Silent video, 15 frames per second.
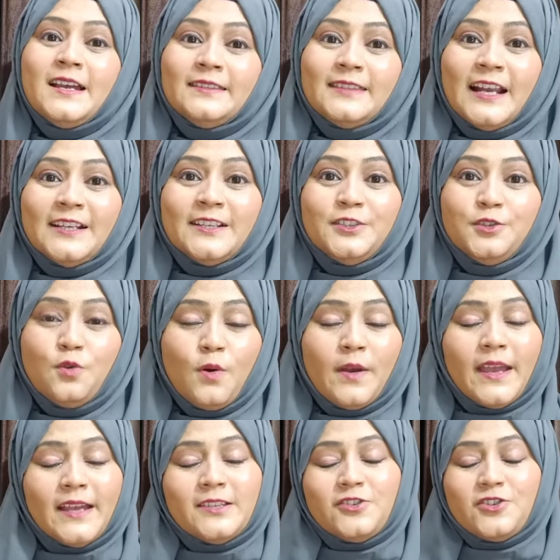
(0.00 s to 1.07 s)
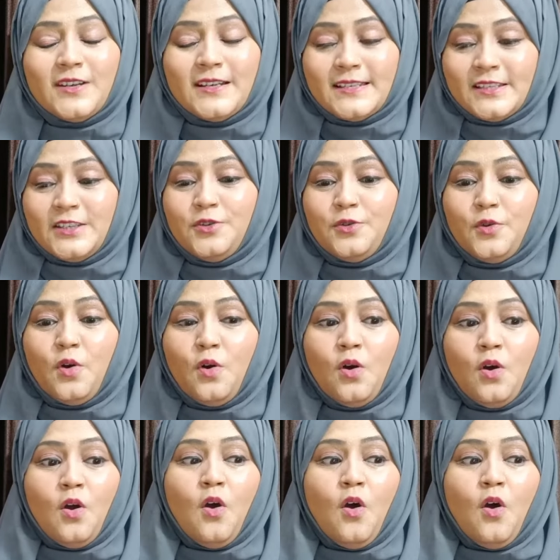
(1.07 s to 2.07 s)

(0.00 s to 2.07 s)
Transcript: that you can just, you know,